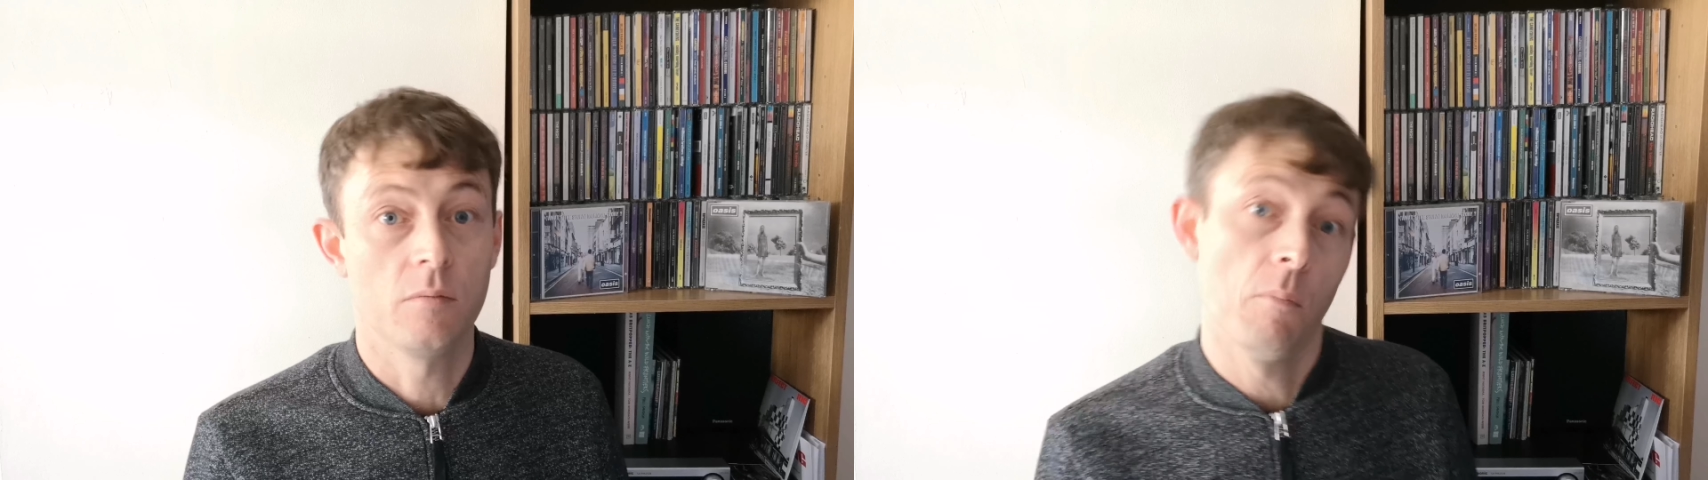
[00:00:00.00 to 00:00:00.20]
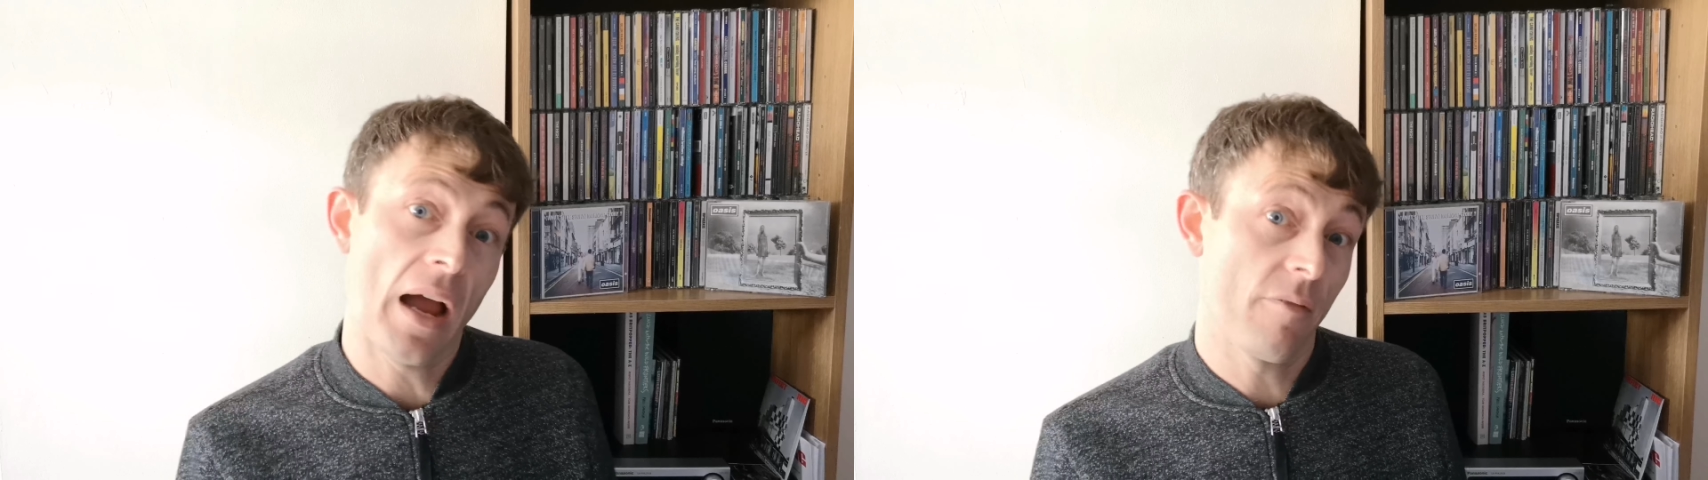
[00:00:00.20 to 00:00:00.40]

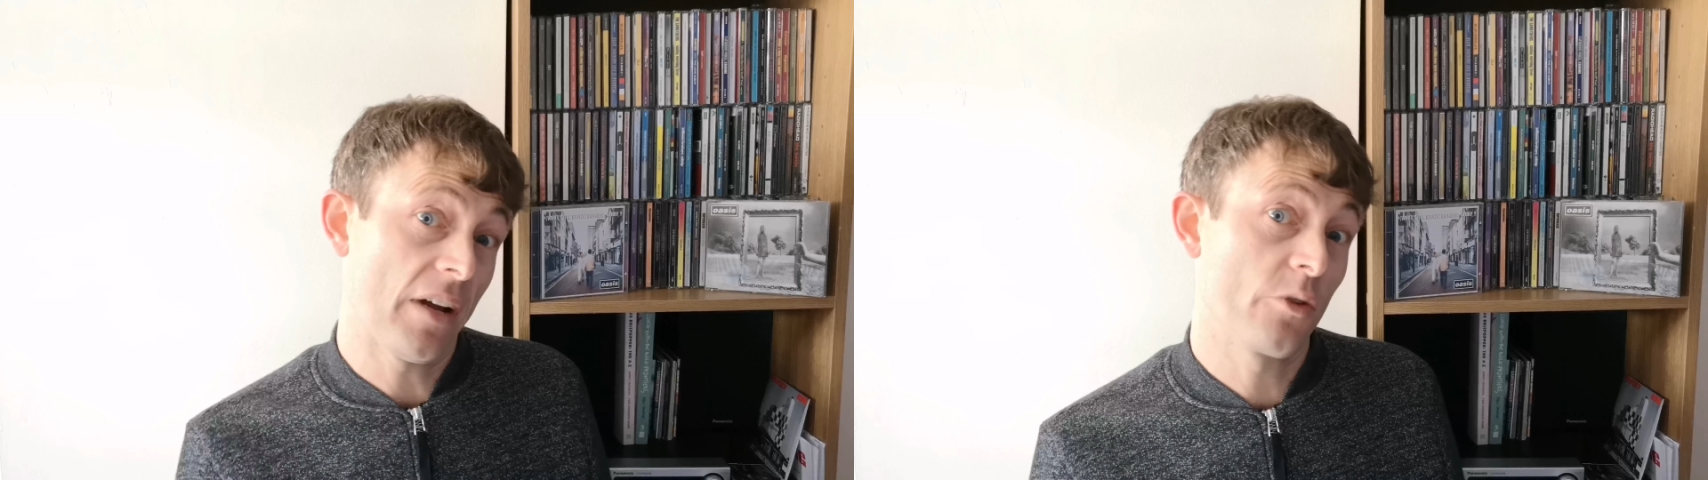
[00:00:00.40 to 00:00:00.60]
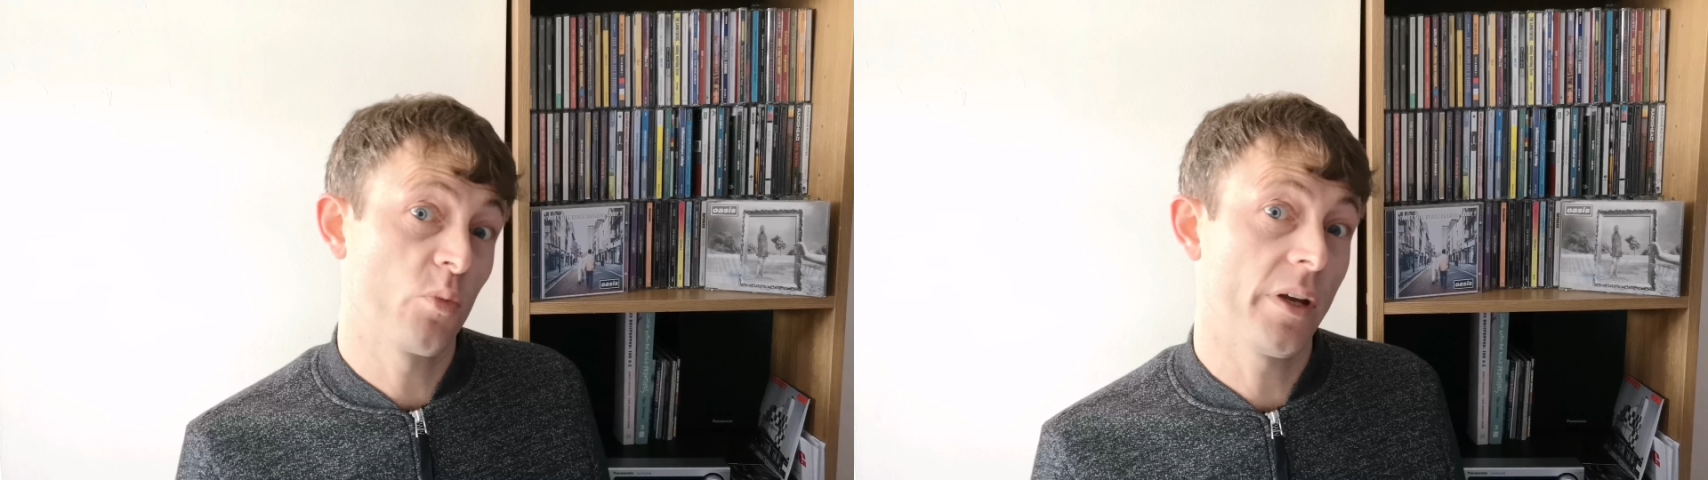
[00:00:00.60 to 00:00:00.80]
Might
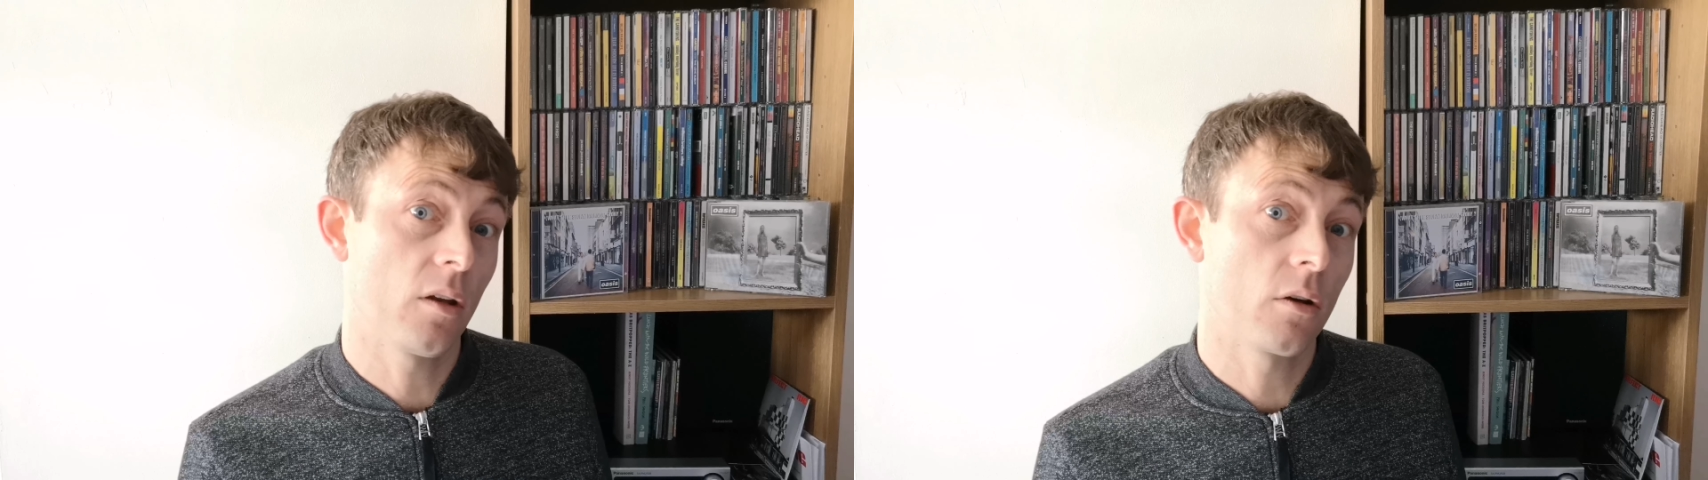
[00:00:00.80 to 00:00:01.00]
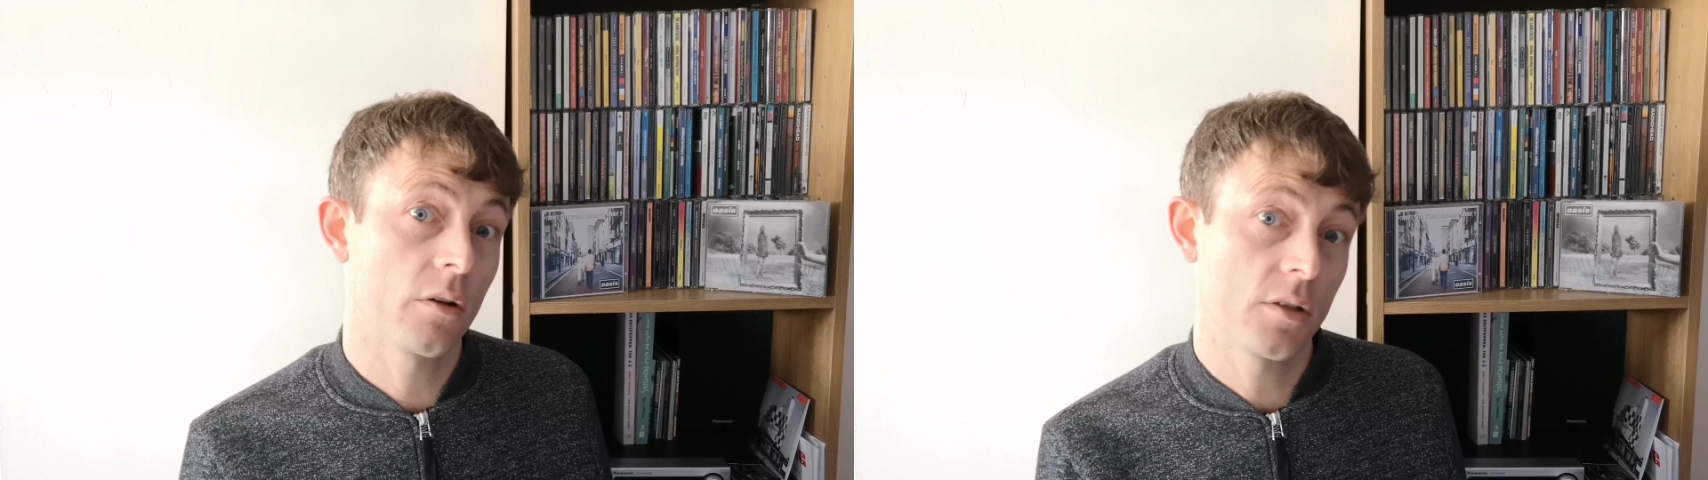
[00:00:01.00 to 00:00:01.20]
find you a bit
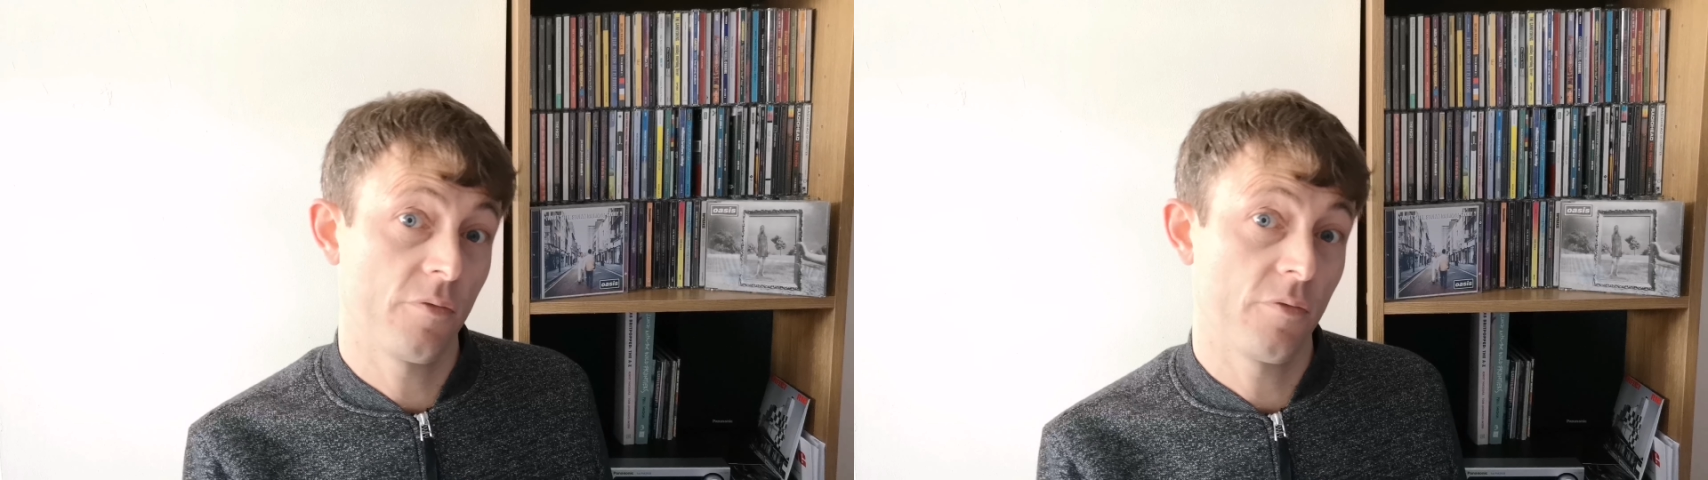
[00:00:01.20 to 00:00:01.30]
longer